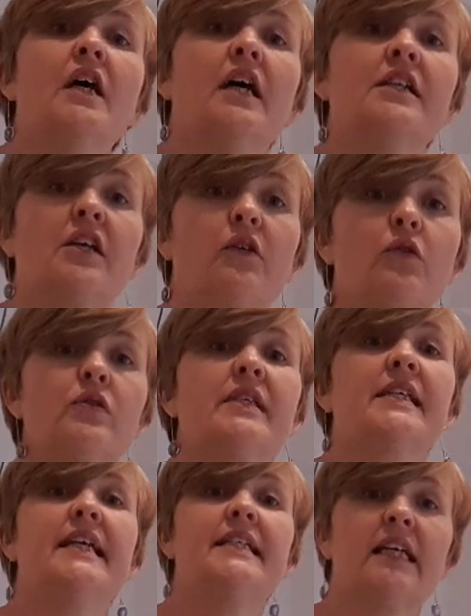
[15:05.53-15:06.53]
and so you're
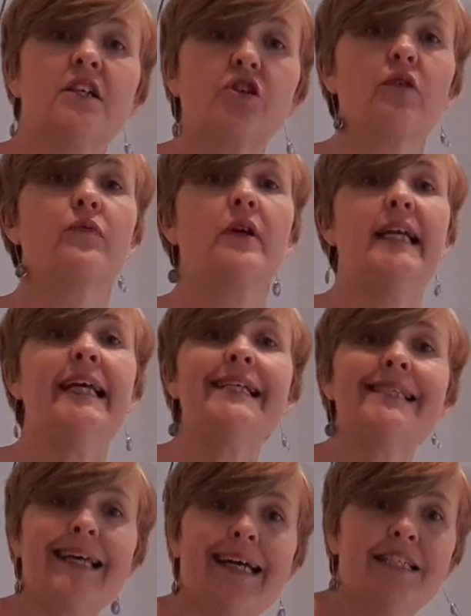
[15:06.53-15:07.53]
skidding to release
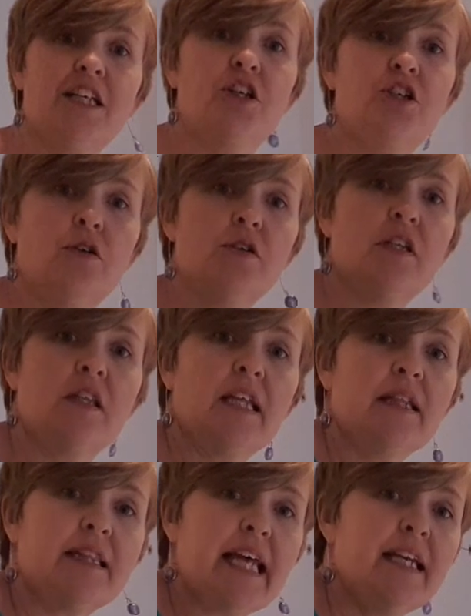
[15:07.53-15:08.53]
that tissue so that
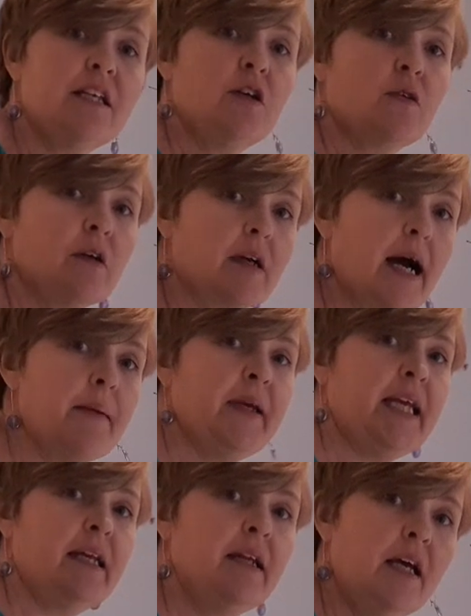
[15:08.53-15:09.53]
then you can come
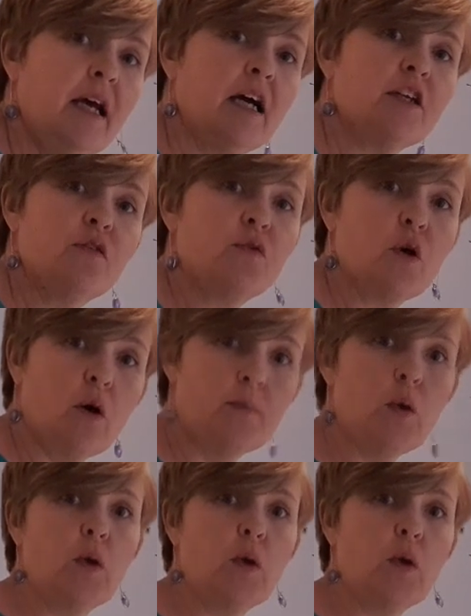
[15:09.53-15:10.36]
in and you've got more